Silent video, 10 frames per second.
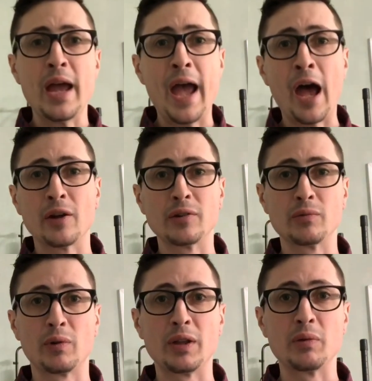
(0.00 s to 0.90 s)
how to
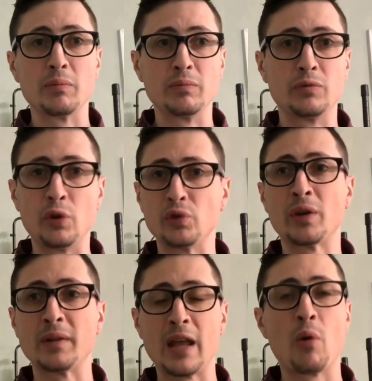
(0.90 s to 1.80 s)
really do
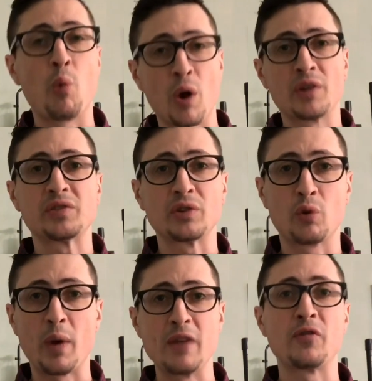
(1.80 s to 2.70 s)
something that works
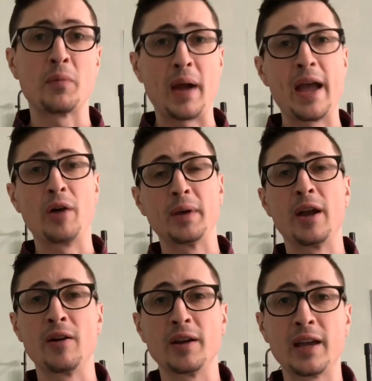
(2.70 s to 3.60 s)
great for my
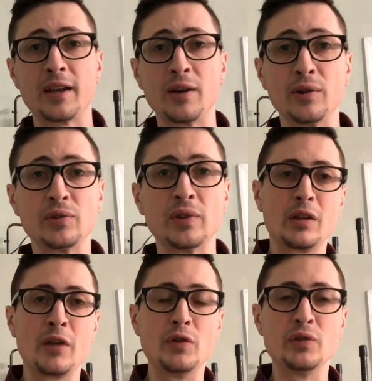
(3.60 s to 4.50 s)
Gehyra geckos.
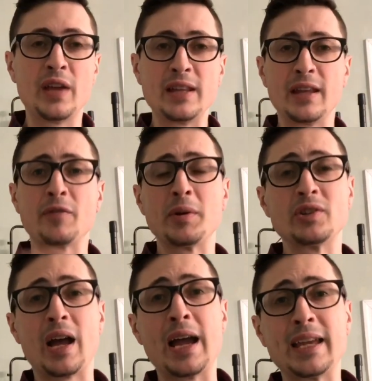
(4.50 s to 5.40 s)
If you take the
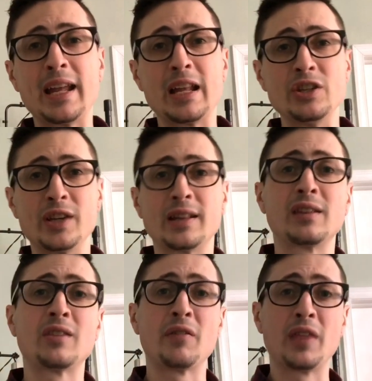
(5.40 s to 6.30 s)
information I get and you get the
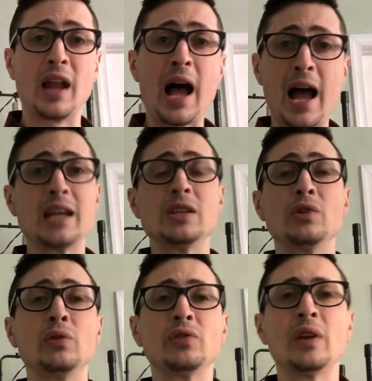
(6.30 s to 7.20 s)
stuff that I
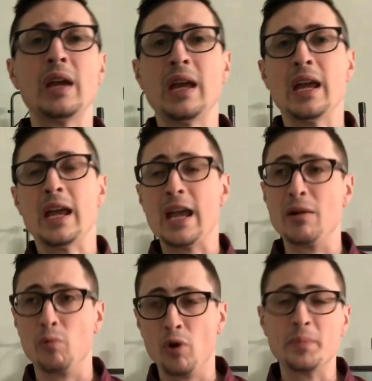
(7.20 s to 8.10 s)
use,
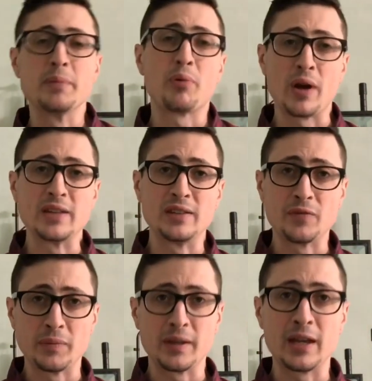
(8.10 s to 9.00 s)
it will be pricey
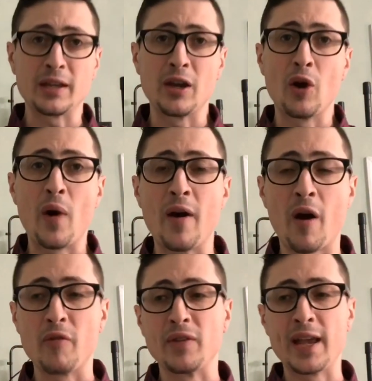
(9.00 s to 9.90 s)
from the get-go. However, the